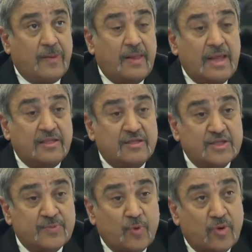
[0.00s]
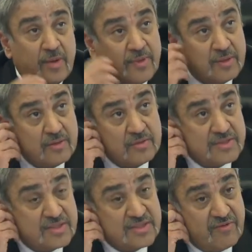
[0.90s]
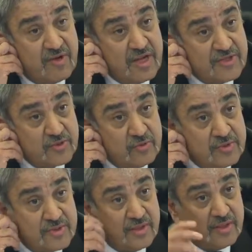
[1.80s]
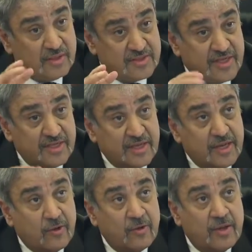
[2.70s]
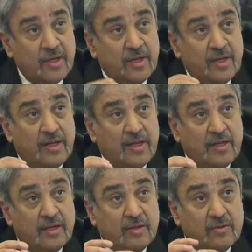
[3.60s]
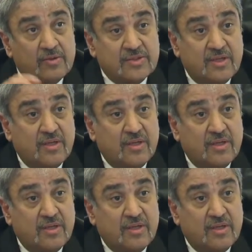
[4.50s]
And this program includes several high schools in San Diego. It includes